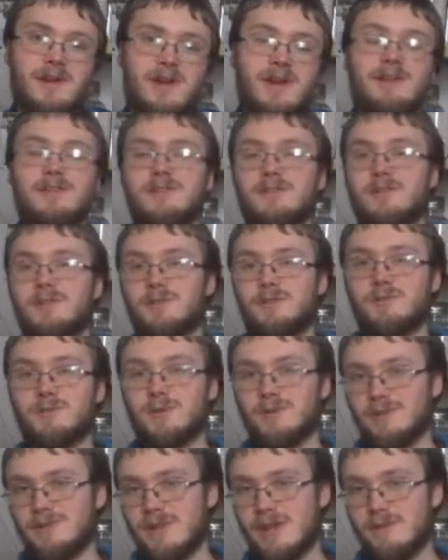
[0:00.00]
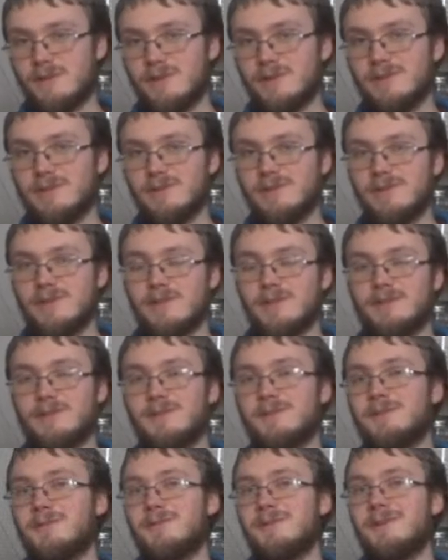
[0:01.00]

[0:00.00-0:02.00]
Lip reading: and so those will stay with the seeds.